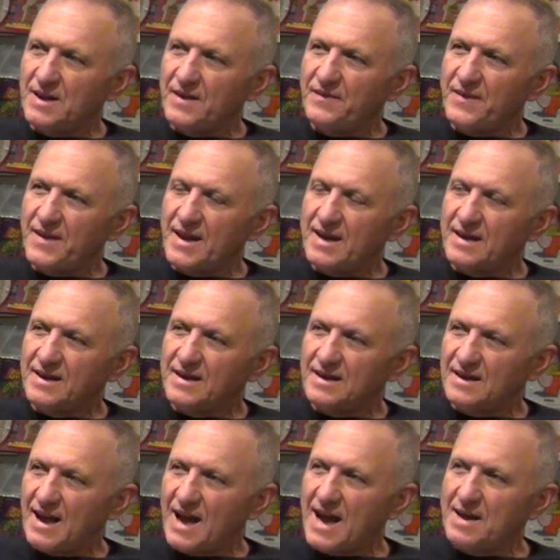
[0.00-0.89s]
and
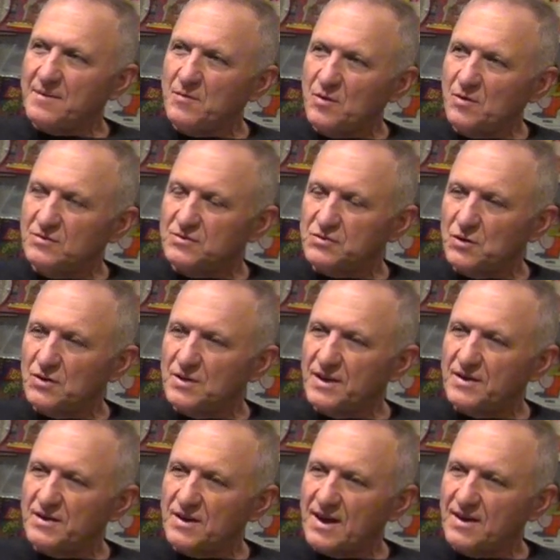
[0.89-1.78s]
then I moved
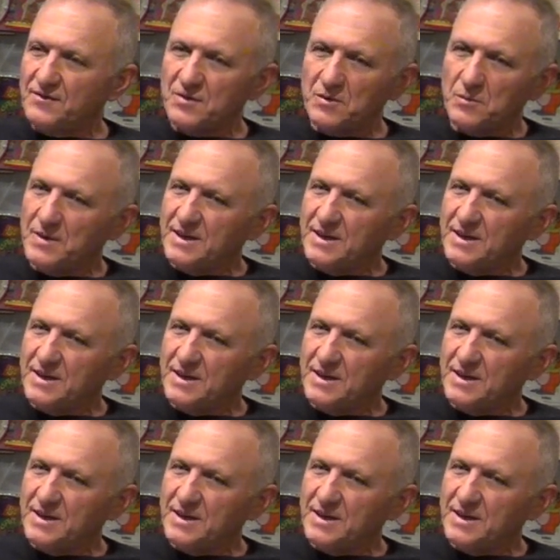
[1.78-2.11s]
shortly thereafter.